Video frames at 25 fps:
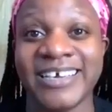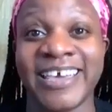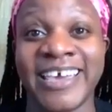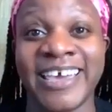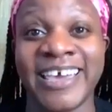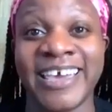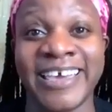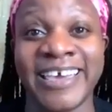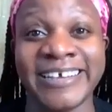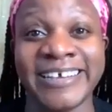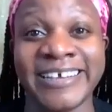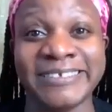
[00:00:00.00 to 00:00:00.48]

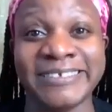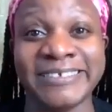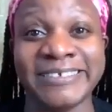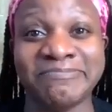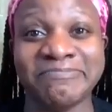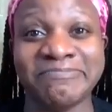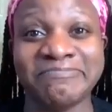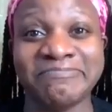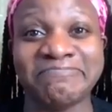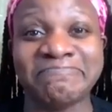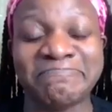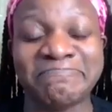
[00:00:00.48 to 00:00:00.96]
And
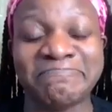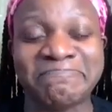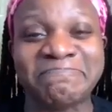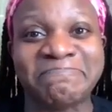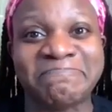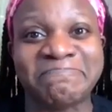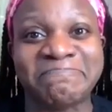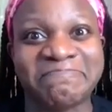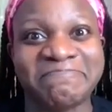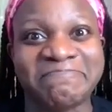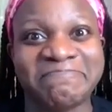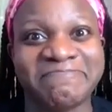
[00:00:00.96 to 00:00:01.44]

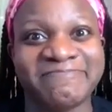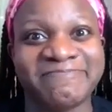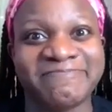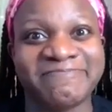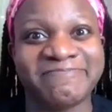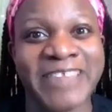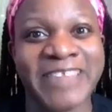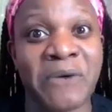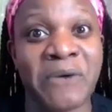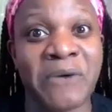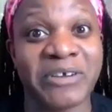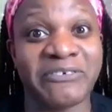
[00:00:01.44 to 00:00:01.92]

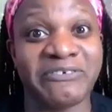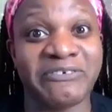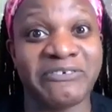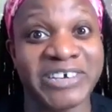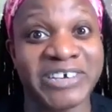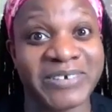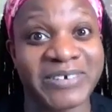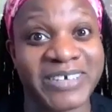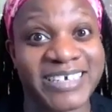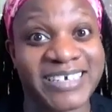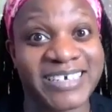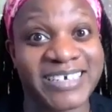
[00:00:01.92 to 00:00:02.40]
now we're
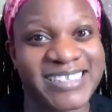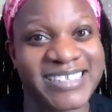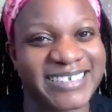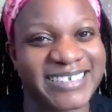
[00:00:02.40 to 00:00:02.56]
focused.